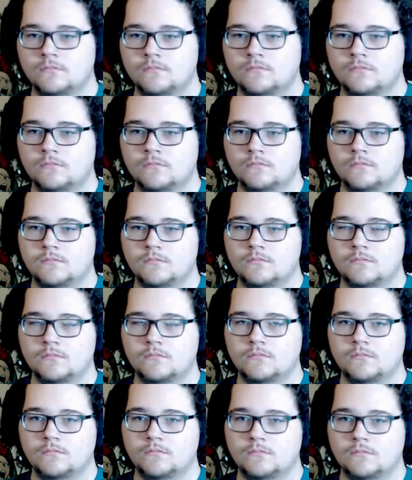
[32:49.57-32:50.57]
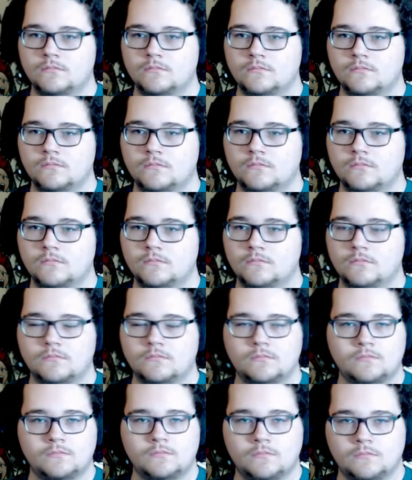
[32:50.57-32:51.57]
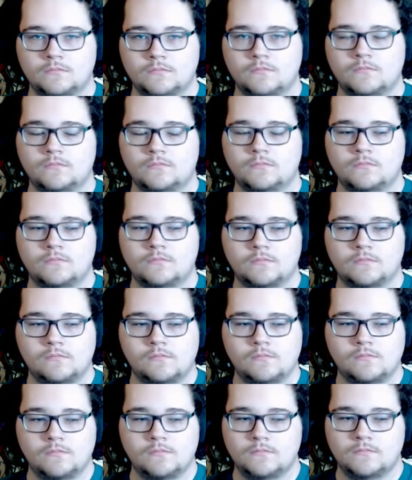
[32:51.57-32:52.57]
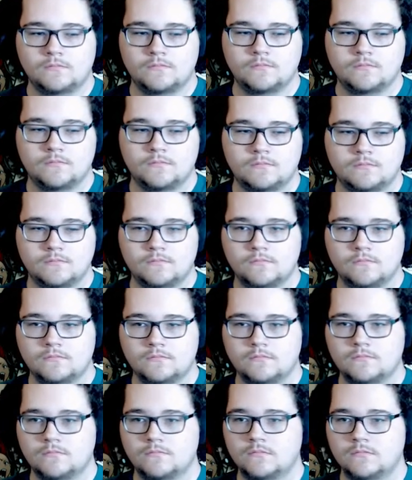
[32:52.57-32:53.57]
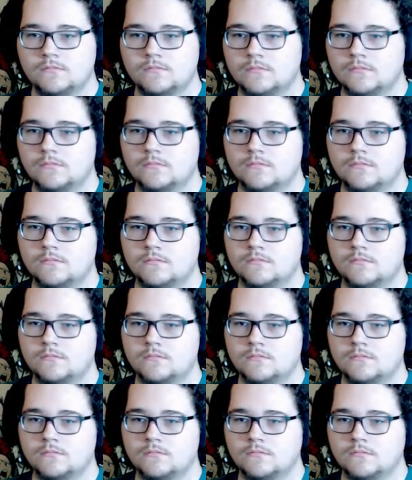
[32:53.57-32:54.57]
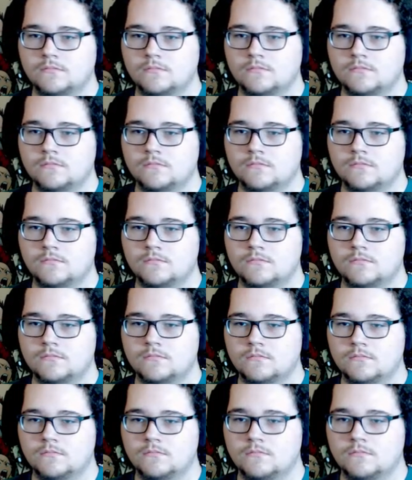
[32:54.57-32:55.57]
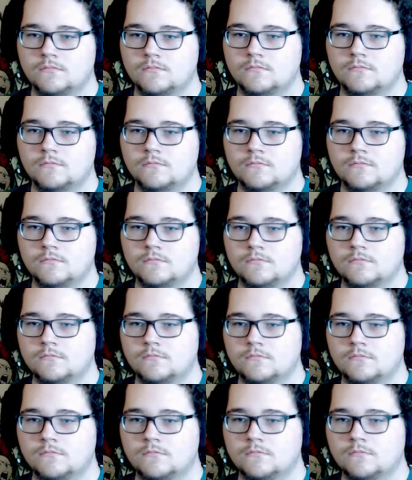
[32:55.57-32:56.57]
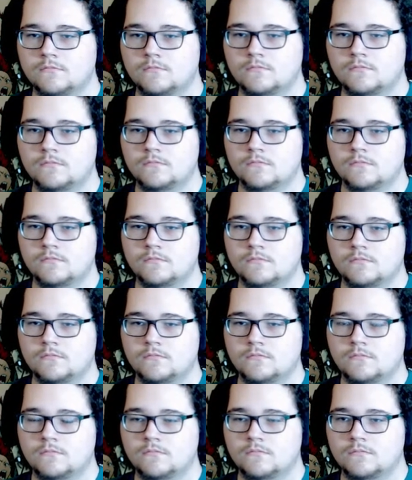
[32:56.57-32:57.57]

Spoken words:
This person isn't speaking.